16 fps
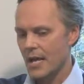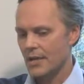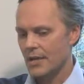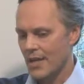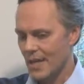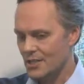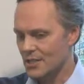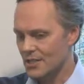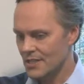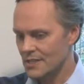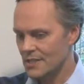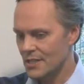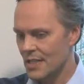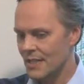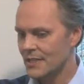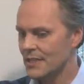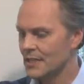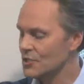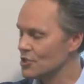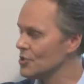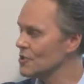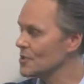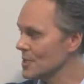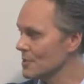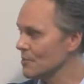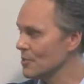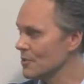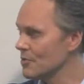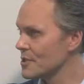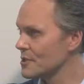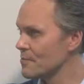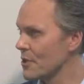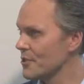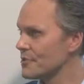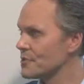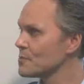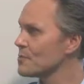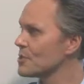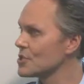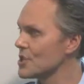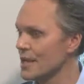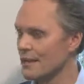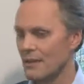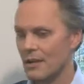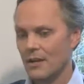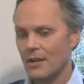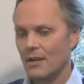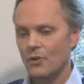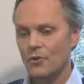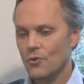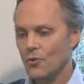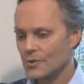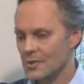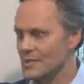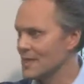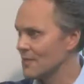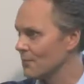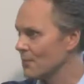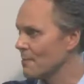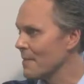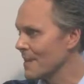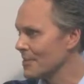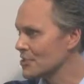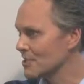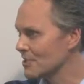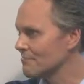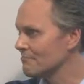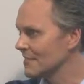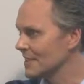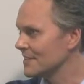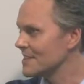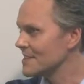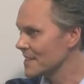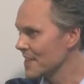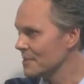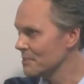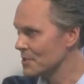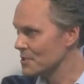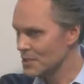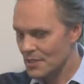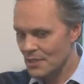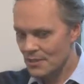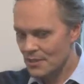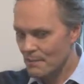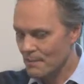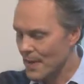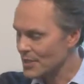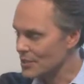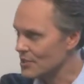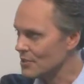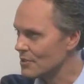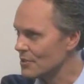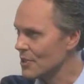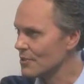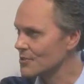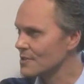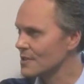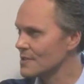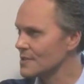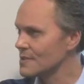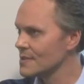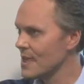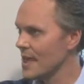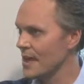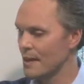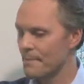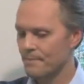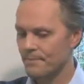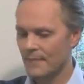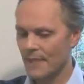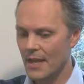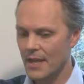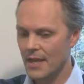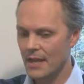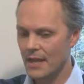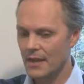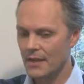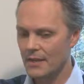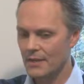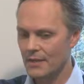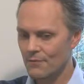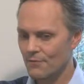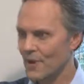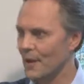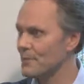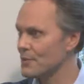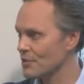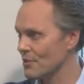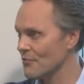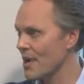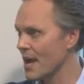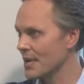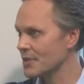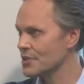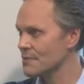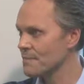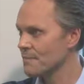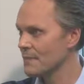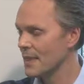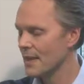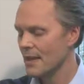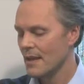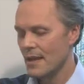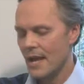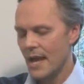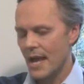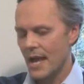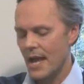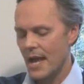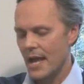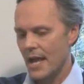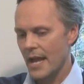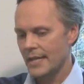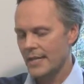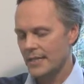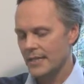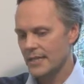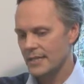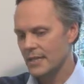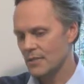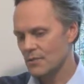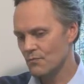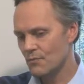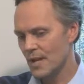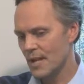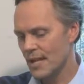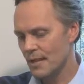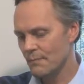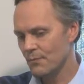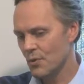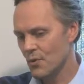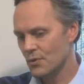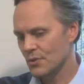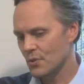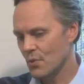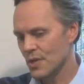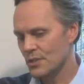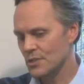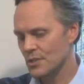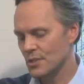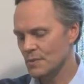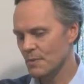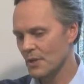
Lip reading: can enter the skin and induce an immune response, which then causes the inflammation in the skin, which the patient notes as an inflammatory rash. These are really important questions